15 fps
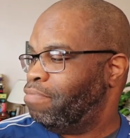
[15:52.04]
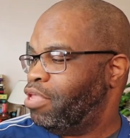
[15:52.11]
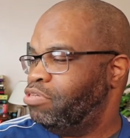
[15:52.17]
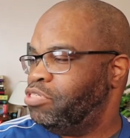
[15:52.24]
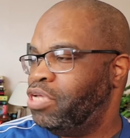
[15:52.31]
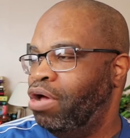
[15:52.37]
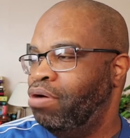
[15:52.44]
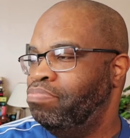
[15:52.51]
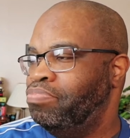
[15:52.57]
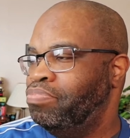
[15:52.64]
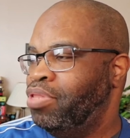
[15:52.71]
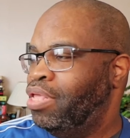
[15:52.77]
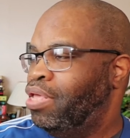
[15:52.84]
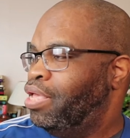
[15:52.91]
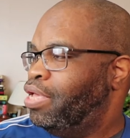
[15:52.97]
So,
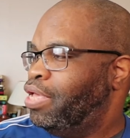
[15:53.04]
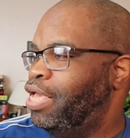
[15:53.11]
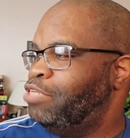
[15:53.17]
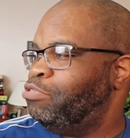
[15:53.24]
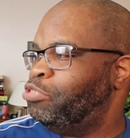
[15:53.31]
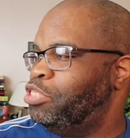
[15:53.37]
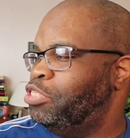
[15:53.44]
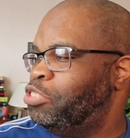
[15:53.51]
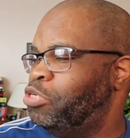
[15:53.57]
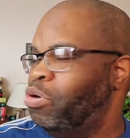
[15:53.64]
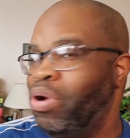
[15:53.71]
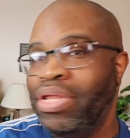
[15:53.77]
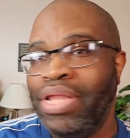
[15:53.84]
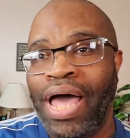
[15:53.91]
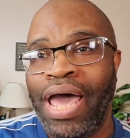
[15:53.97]
interesting
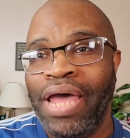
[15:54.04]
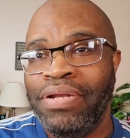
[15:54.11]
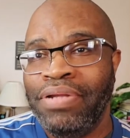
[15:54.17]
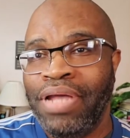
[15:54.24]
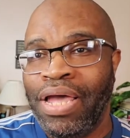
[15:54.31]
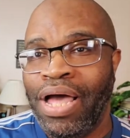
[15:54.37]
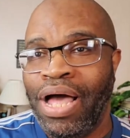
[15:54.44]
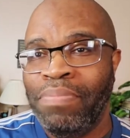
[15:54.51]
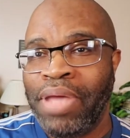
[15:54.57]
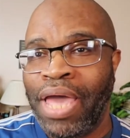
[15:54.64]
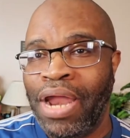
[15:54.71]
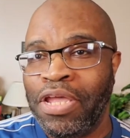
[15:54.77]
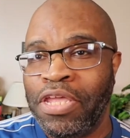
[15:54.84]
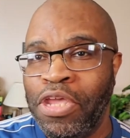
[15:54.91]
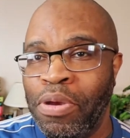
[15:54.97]
storyline. Uh, I'm
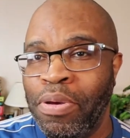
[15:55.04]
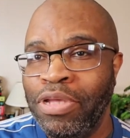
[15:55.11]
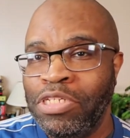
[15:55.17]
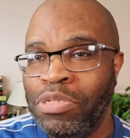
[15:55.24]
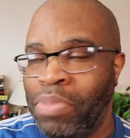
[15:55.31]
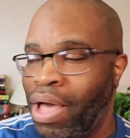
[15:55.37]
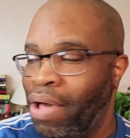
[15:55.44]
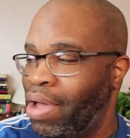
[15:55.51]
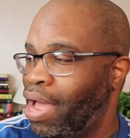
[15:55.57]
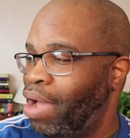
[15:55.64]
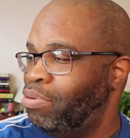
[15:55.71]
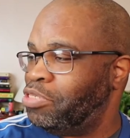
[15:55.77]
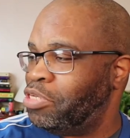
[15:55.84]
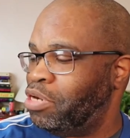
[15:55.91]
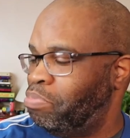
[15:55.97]
kind of curious about
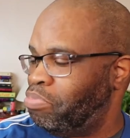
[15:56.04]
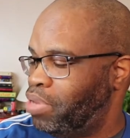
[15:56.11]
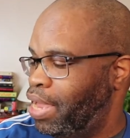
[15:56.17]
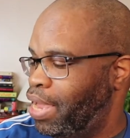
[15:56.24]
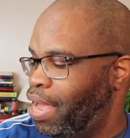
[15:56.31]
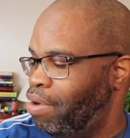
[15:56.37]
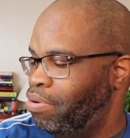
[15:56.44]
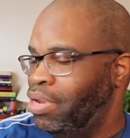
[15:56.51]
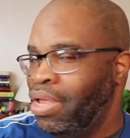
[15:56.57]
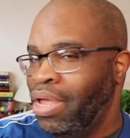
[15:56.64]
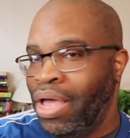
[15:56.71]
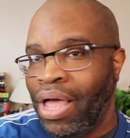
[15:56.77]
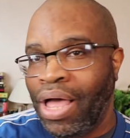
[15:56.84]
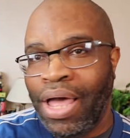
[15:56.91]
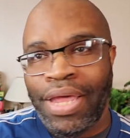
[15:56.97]
how it's going to play out.
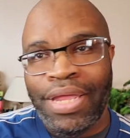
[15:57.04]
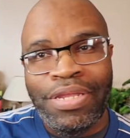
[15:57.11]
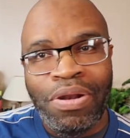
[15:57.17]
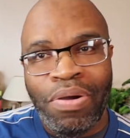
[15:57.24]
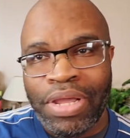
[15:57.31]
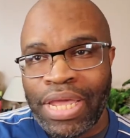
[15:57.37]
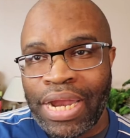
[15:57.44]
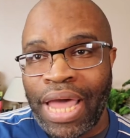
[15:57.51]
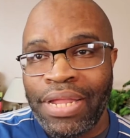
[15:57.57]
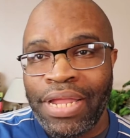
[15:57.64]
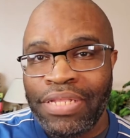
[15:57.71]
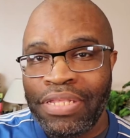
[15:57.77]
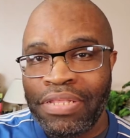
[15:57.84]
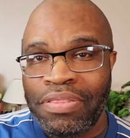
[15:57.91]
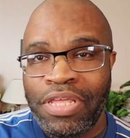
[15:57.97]
Uh, you know, again, I
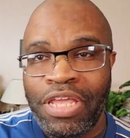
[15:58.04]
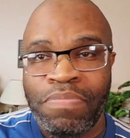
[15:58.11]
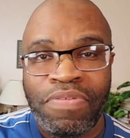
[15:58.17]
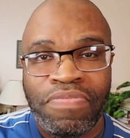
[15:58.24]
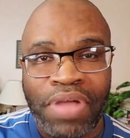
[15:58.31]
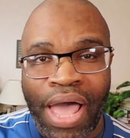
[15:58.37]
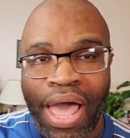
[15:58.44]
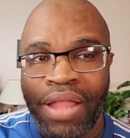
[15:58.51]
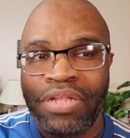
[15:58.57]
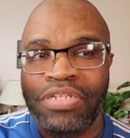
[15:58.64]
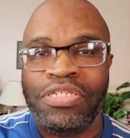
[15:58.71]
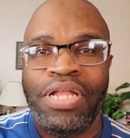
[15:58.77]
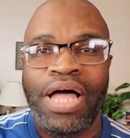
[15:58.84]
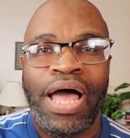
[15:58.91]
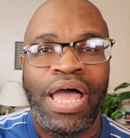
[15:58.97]
like the theme of
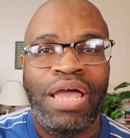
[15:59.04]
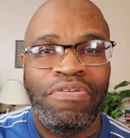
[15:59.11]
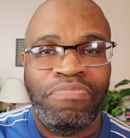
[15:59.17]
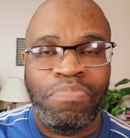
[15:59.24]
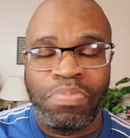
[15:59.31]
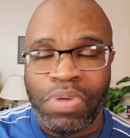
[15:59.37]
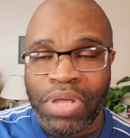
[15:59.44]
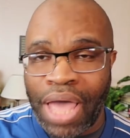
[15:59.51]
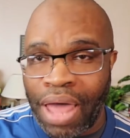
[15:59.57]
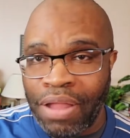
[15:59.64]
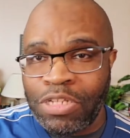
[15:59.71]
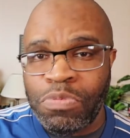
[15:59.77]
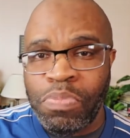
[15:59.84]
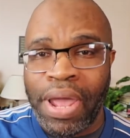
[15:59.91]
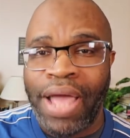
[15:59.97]
college life,
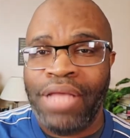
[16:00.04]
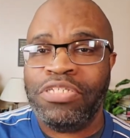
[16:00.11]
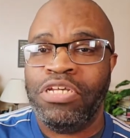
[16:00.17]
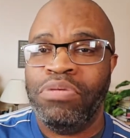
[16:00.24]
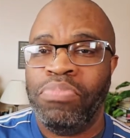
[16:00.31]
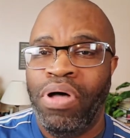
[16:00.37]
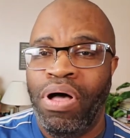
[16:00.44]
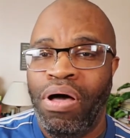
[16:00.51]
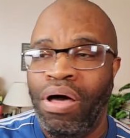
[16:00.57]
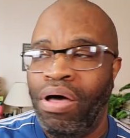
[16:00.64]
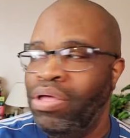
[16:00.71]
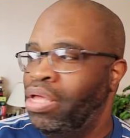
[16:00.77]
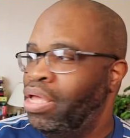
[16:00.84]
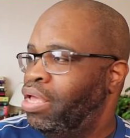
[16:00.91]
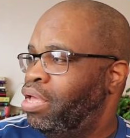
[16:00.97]
college
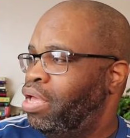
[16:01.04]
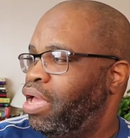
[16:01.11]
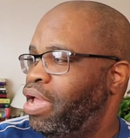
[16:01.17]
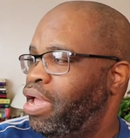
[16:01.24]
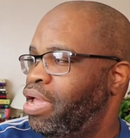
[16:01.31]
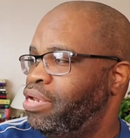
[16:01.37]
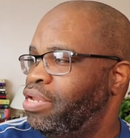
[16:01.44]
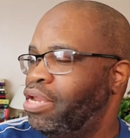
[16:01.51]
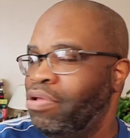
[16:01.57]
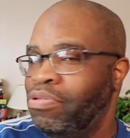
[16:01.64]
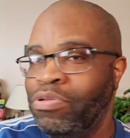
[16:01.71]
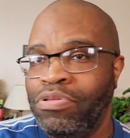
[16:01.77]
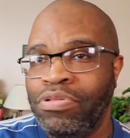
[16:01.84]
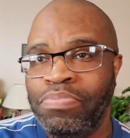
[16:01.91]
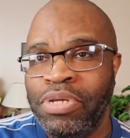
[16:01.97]
basketball, and then a
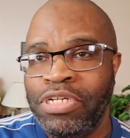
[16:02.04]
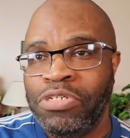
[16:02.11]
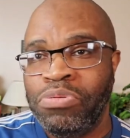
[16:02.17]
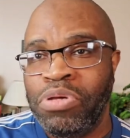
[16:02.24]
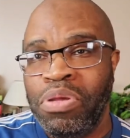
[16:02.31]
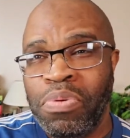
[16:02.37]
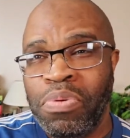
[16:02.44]
little mystery